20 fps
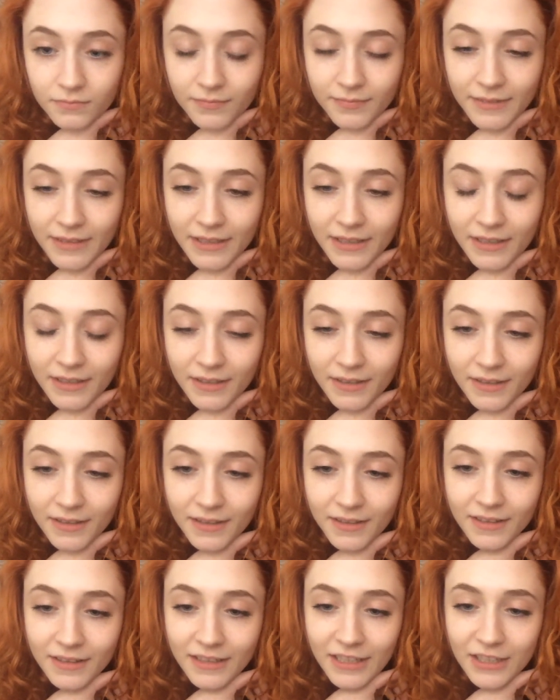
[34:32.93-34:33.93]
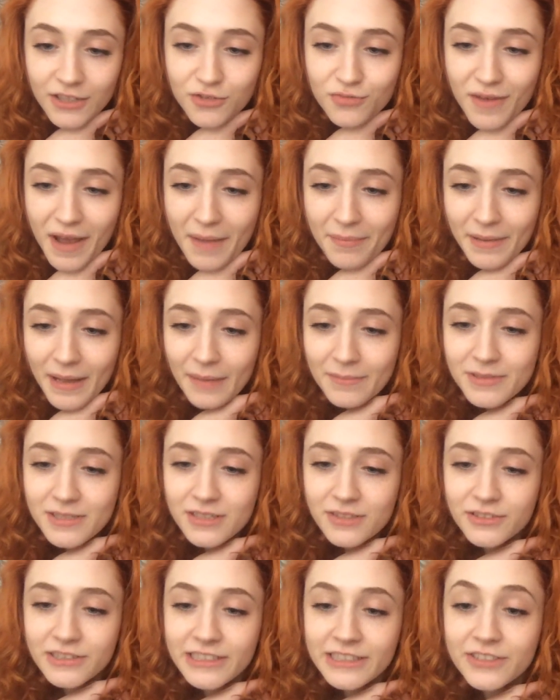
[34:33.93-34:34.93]
Can you rap?
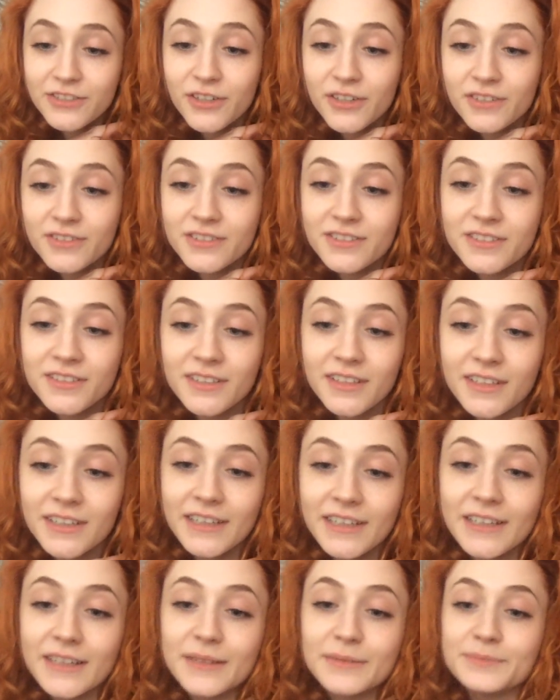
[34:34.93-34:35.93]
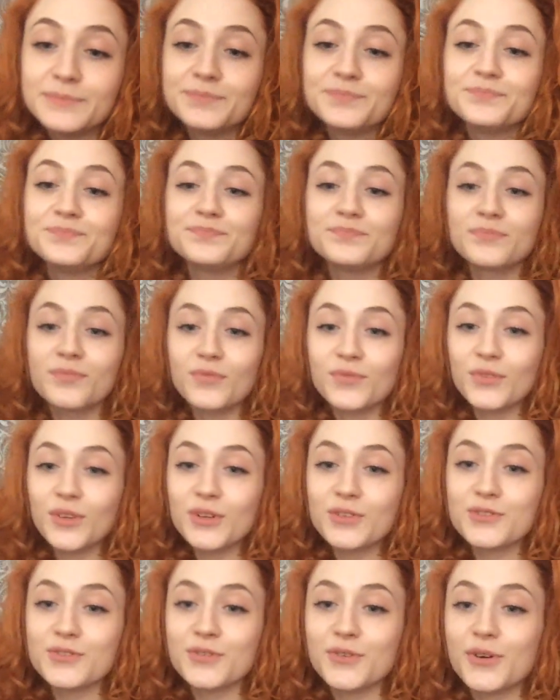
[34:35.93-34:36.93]
Absolutely not. Not
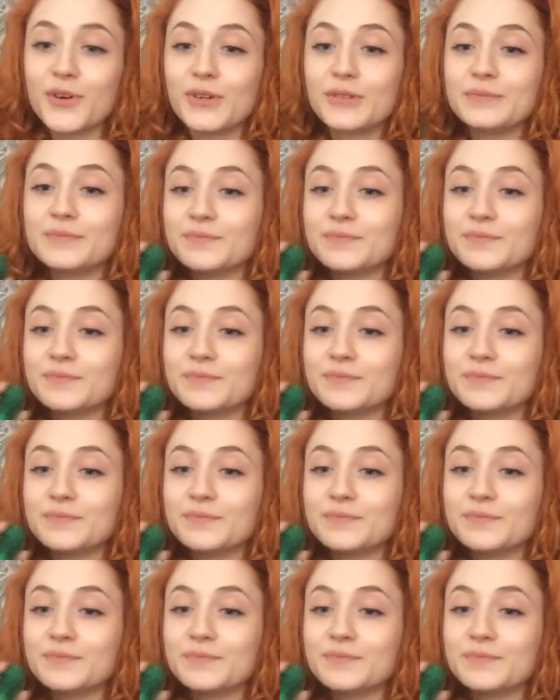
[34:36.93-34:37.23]
at all.